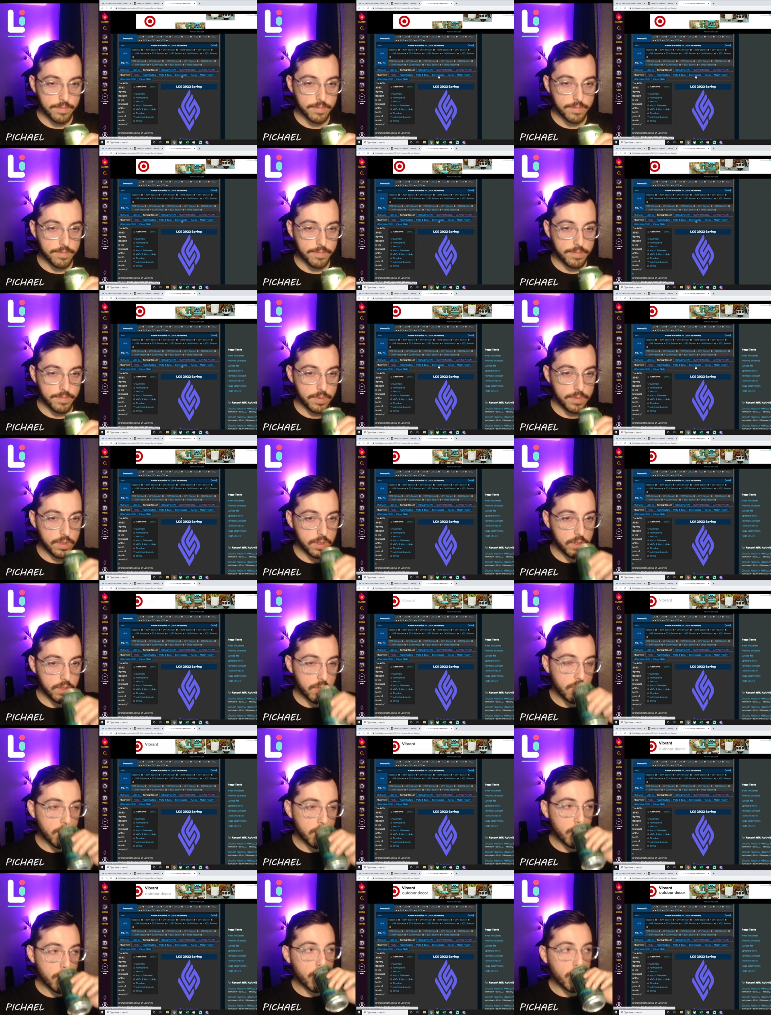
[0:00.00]

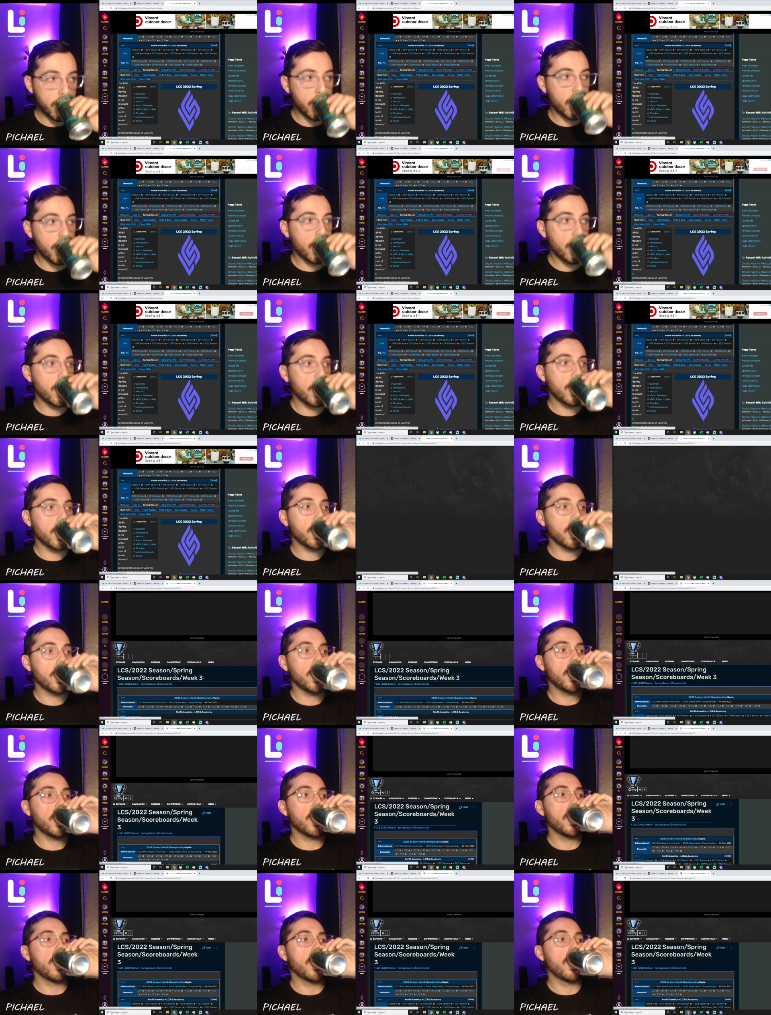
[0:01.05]

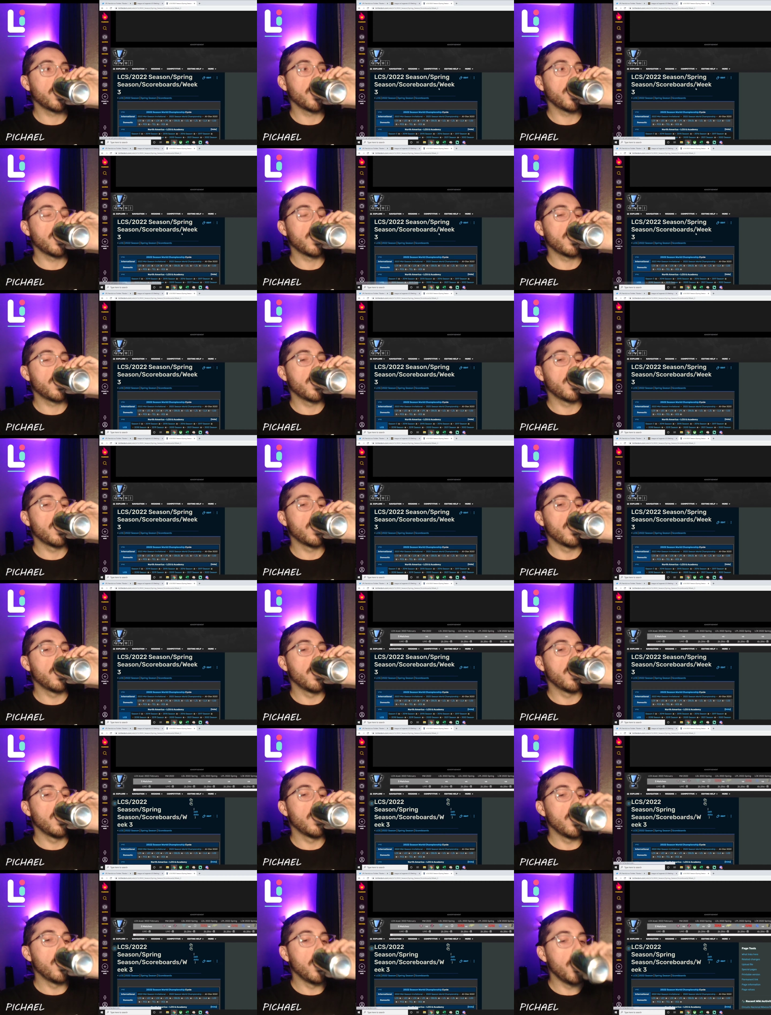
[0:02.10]

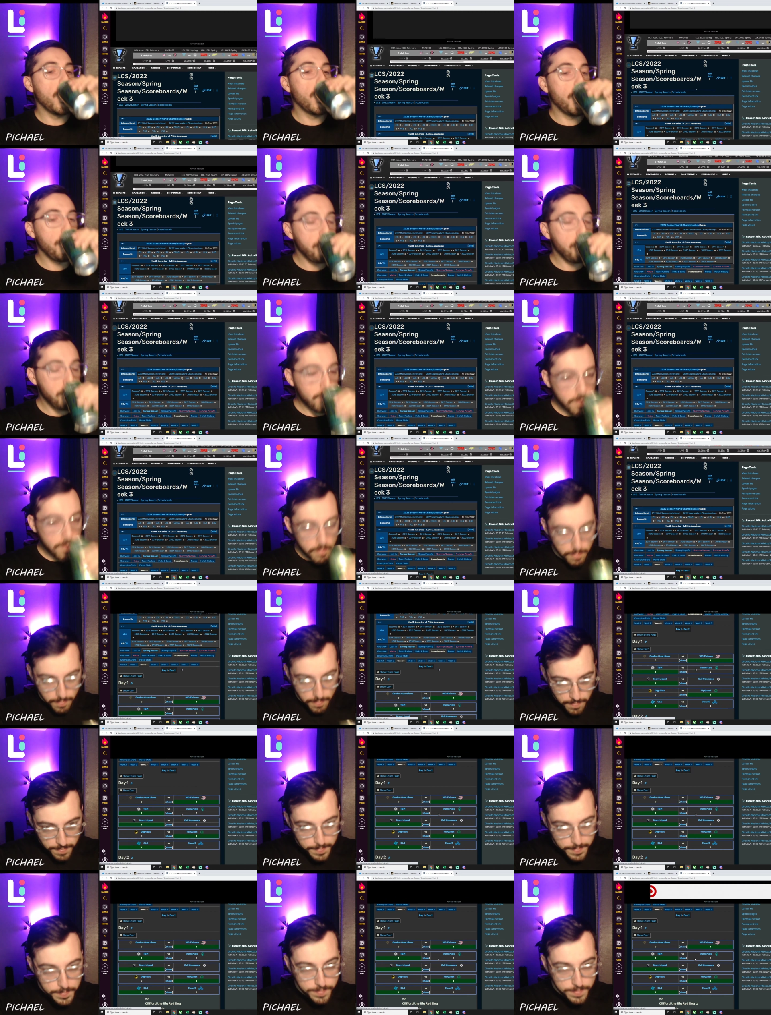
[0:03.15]

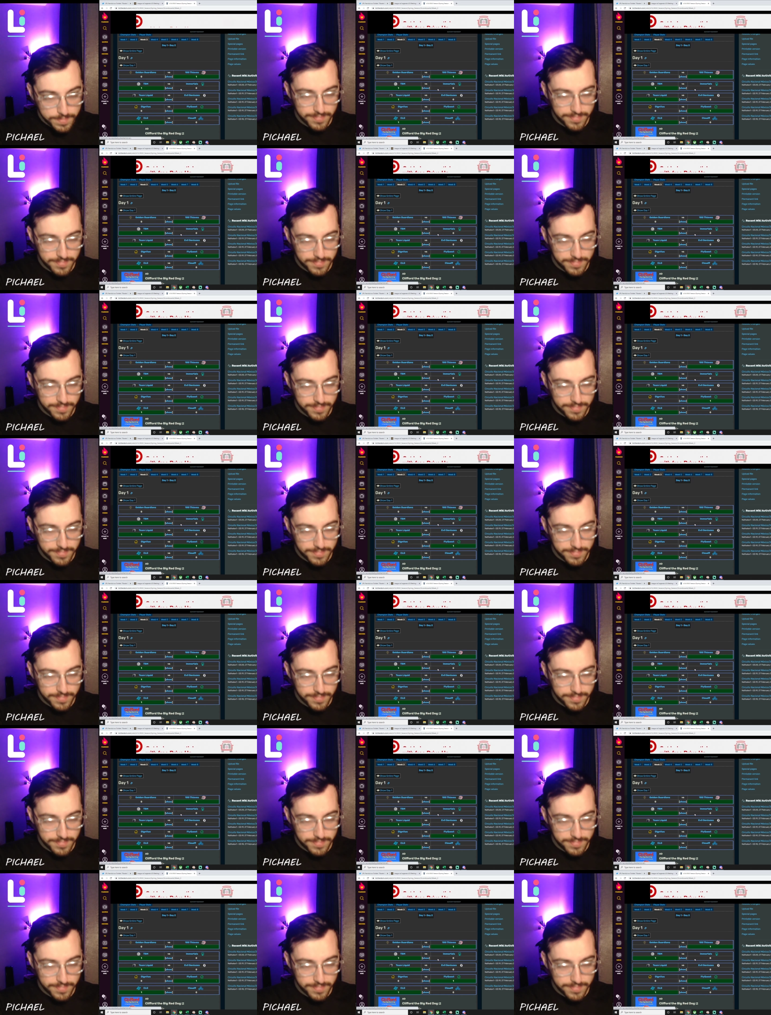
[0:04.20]
(silence)